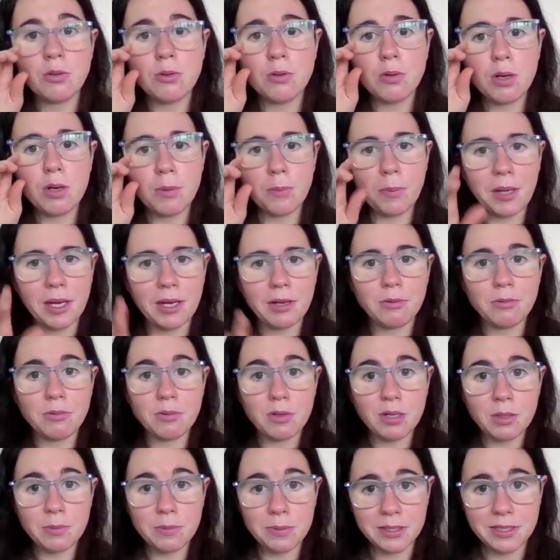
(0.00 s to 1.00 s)
talk
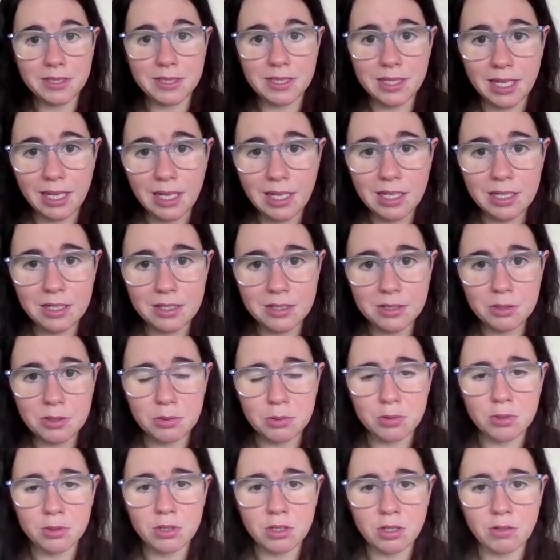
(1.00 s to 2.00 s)
about a biscuit
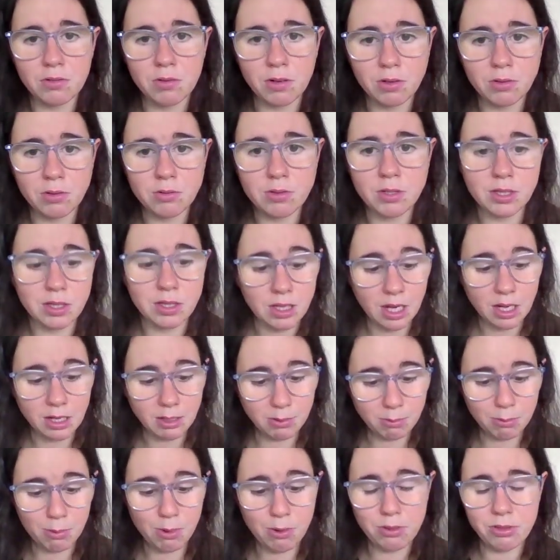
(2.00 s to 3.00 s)
to a 2-year-old,
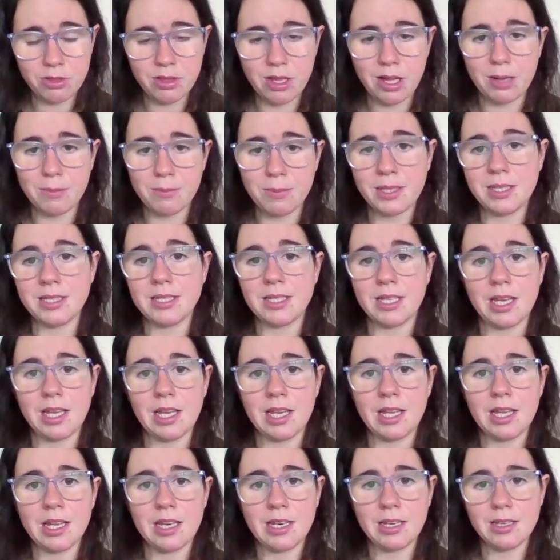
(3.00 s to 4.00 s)
they want that
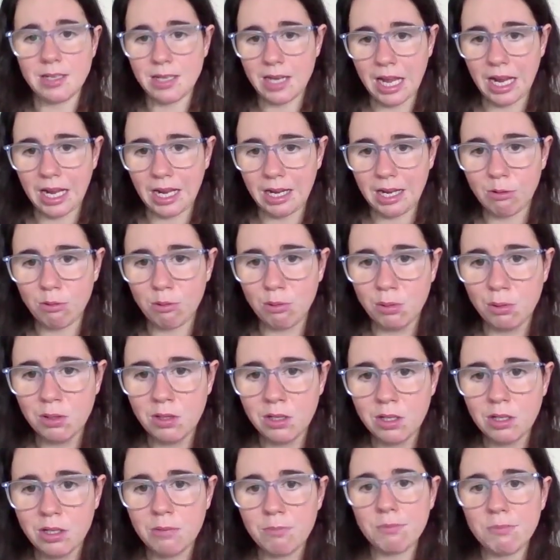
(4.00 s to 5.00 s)
biscuit now,
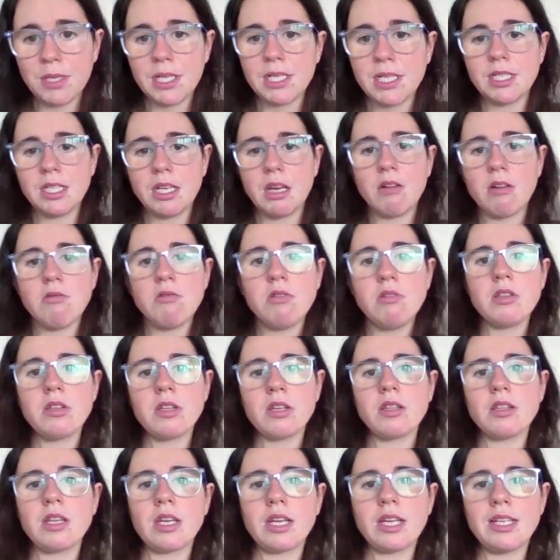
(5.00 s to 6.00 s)
because the only
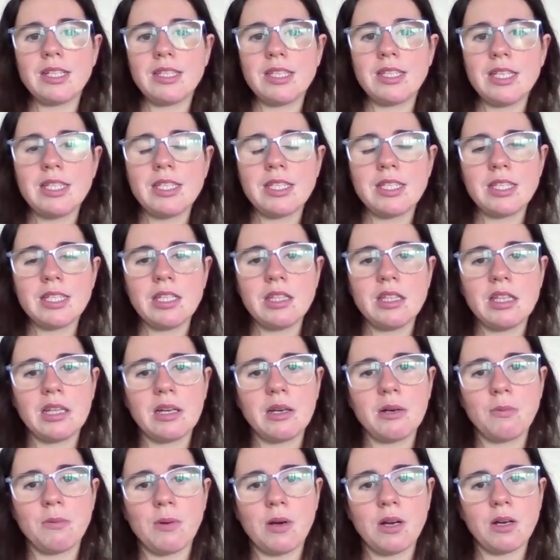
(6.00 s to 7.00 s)
thing that exists in
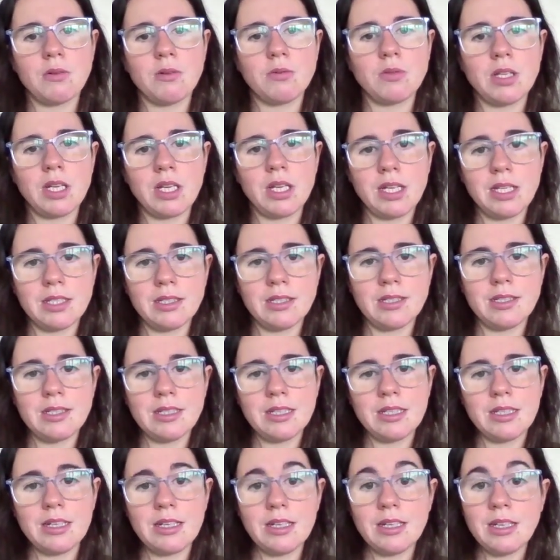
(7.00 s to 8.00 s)
their world
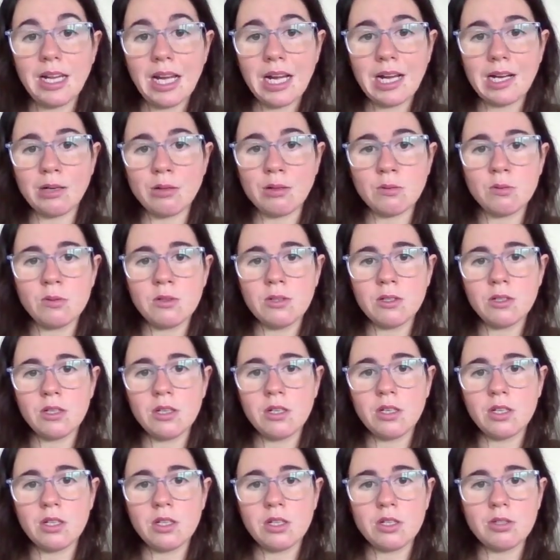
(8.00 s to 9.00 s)
is now.
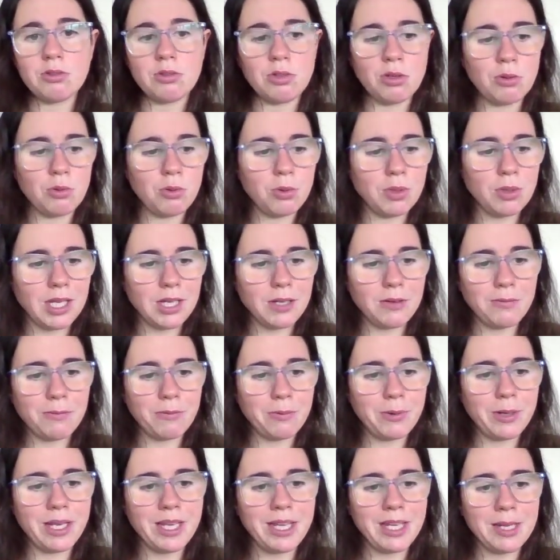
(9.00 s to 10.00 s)
So if
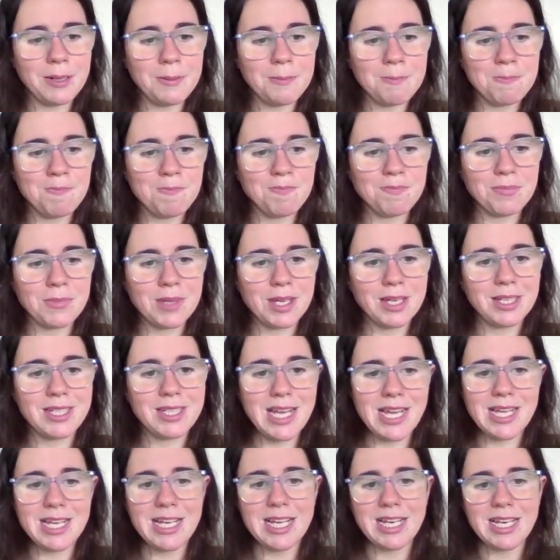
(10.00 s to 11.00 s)
we
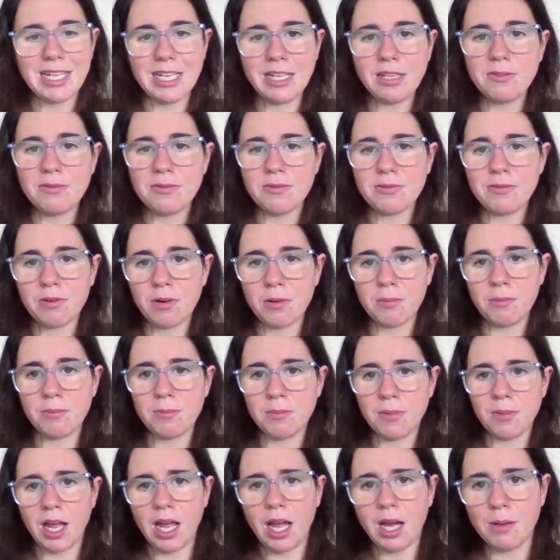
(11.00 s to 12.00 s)
take a leaf
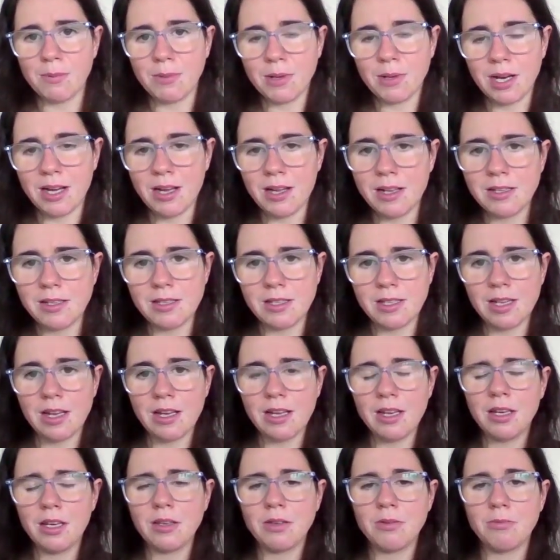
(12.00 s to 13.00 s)
from Albert
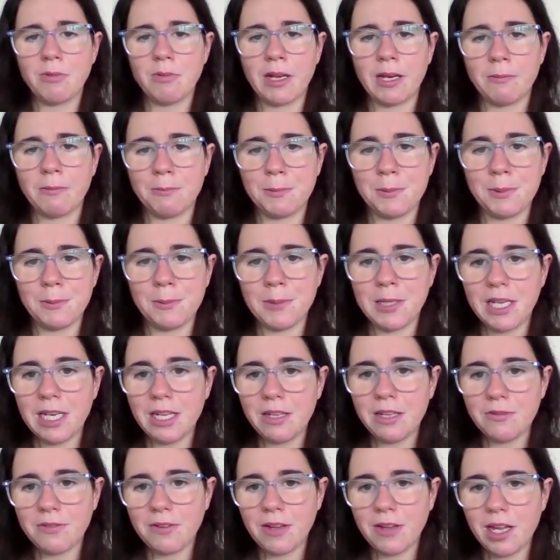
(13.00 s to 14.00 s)
Einstein, when we
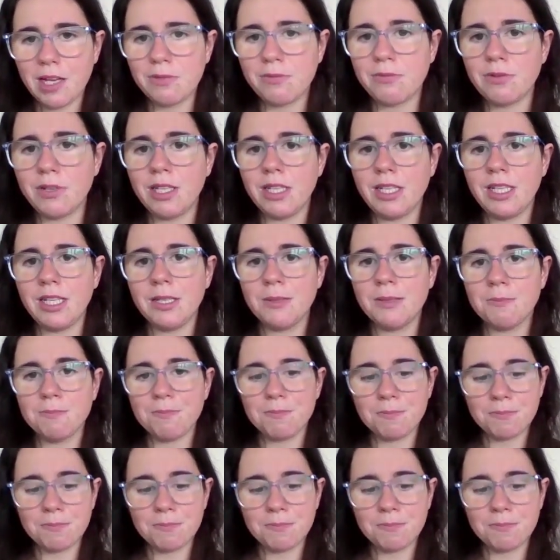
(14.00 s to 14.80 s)
live every